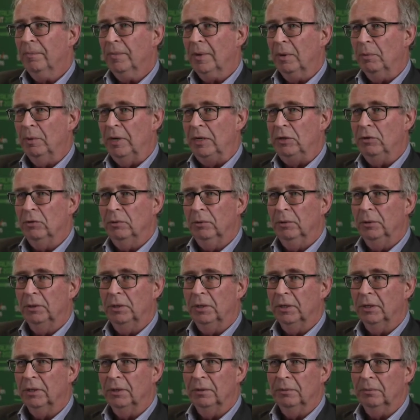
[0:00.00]
when you look
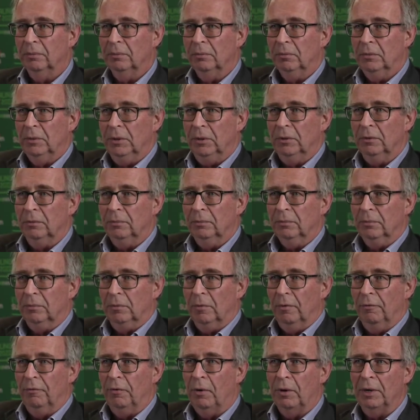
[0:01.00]
at,
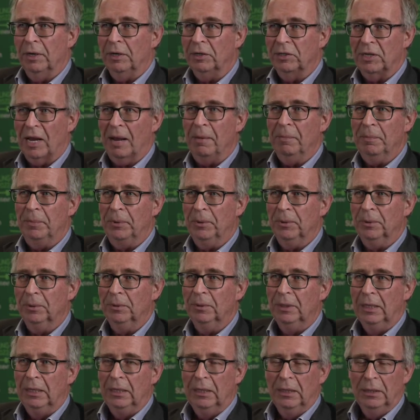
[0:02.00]
for example,
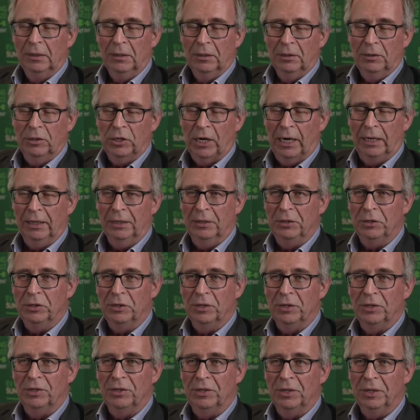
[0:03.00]

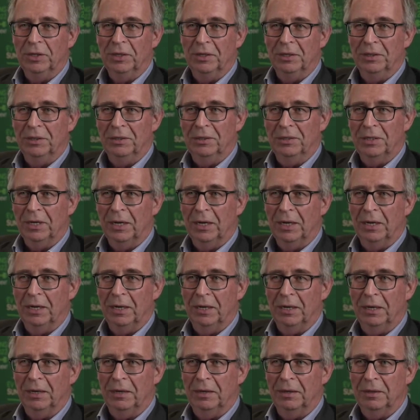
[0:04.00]
challenges that
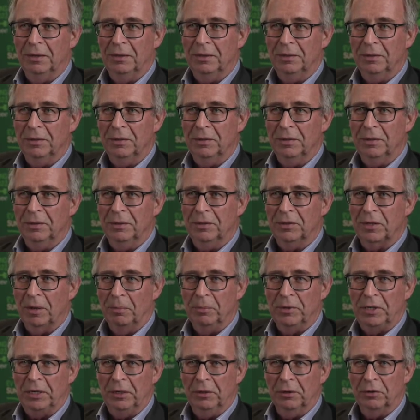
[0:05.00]
some
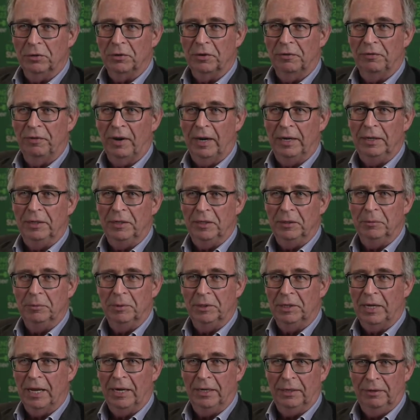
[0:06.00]
dealers are finding
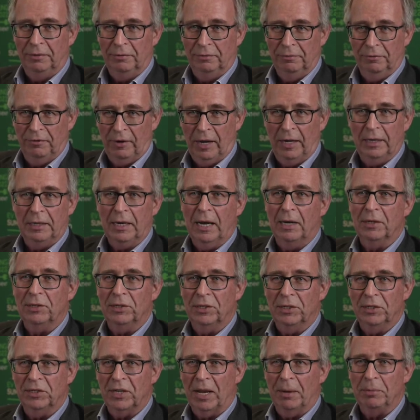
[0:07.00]
with getting finance
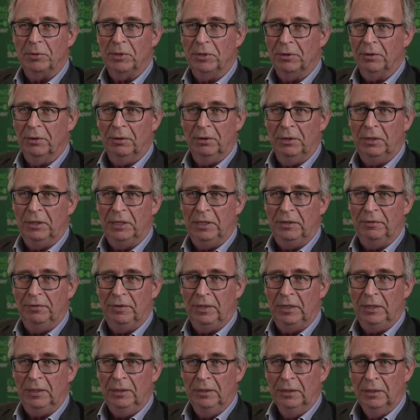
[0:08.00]
accepted on an
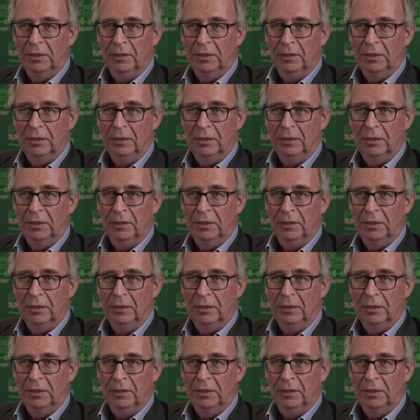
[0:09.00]
EV.